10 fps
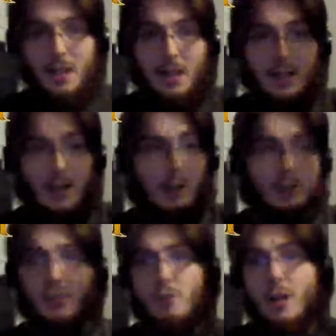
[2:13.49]
I
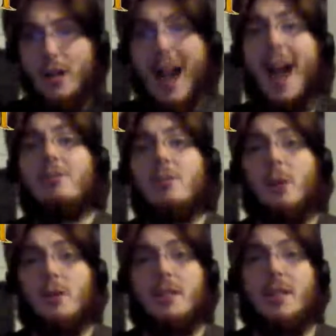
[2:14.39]
want to run a Harry
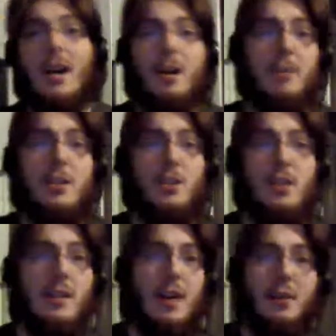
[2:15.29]
Potter
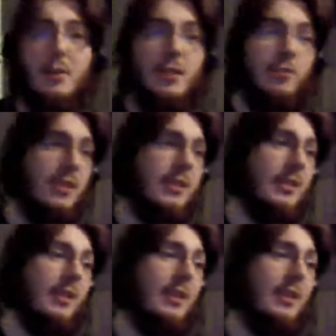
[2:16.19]
RPG. Anyone interested?